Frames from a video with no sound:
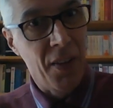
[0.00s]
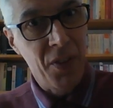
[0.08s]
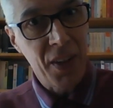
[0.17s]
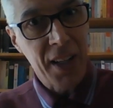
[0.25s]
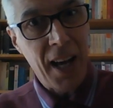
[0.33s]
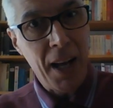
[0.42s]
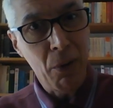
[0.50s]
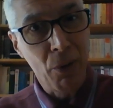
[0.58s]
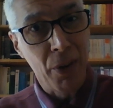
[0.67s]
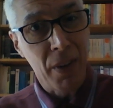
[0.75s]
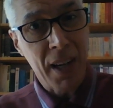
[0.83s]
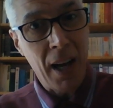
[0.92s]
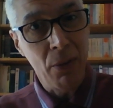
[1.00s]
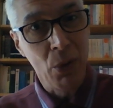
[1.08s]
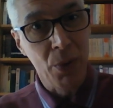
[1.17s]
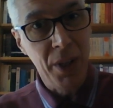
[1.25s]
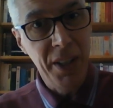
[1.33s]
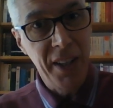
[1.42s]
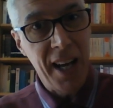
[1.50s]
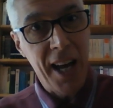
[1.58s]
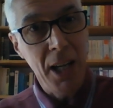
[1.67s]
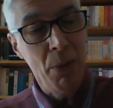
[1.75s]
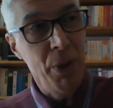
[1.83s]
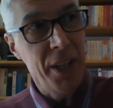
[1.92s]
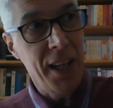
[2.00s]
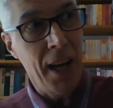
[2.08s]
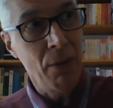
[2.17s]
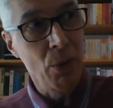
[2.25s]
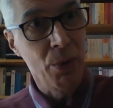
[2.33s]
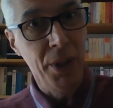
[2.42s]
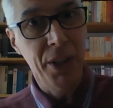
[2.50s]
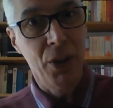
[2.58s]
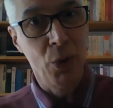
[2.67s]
the cavalry, the enemy cavalry,